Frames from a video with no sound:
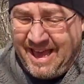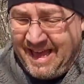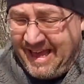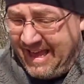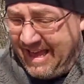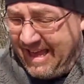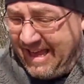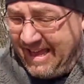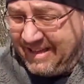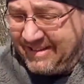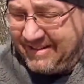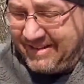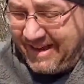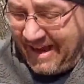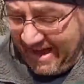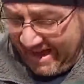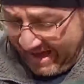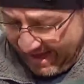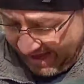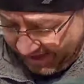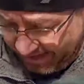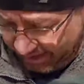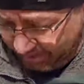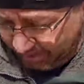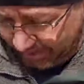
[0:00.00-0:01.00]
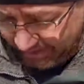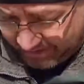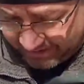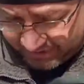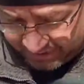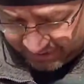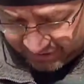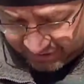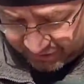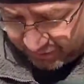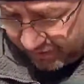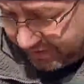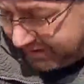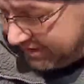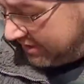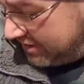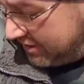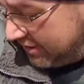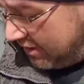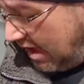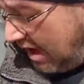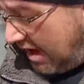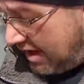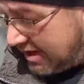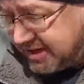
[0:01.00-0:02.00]
And I don't want to destroy this
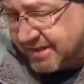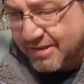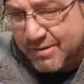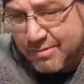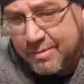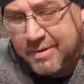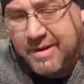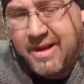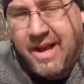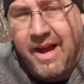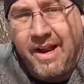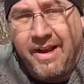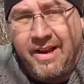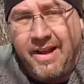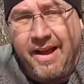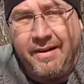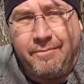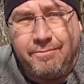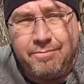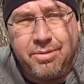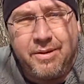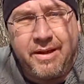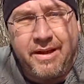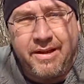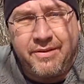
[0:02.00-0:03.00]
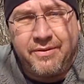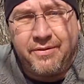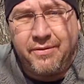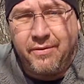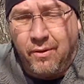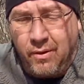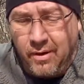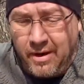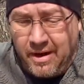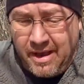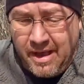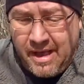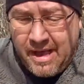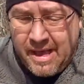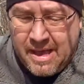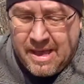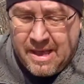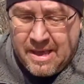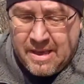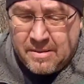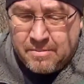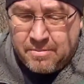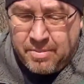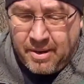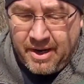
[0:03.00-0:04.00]
log because we kind of have plans for it.
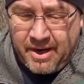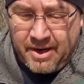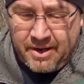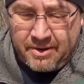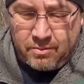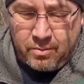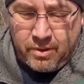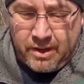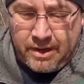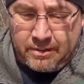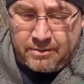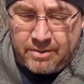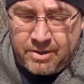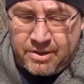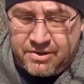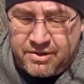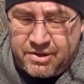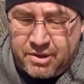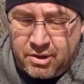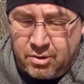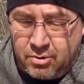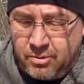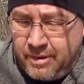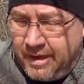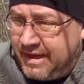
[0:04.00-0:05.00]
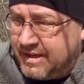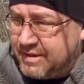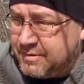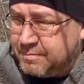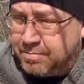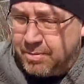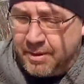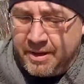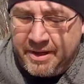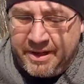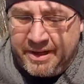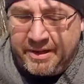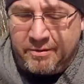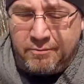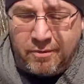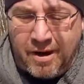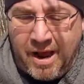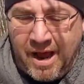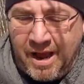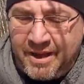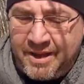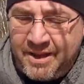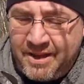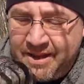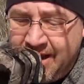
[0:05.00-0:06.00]
But what I'm going to do is bring in
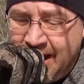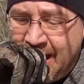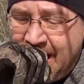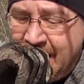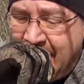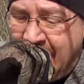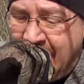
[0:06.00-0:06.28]
Ryan.